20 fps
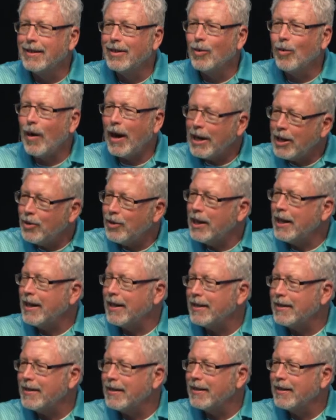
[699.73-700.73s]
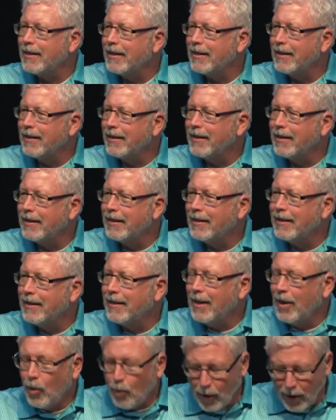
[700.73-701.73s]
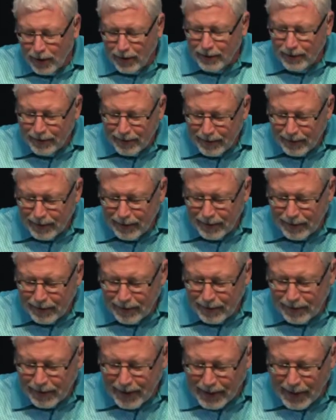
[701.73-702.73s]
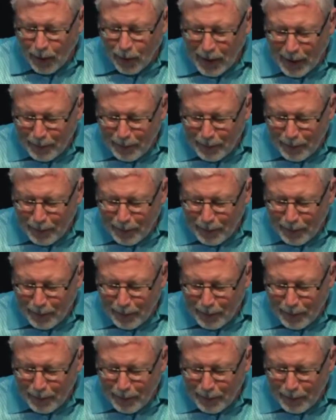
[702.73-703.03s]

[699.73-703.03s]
Why do you need it? Well, because I want to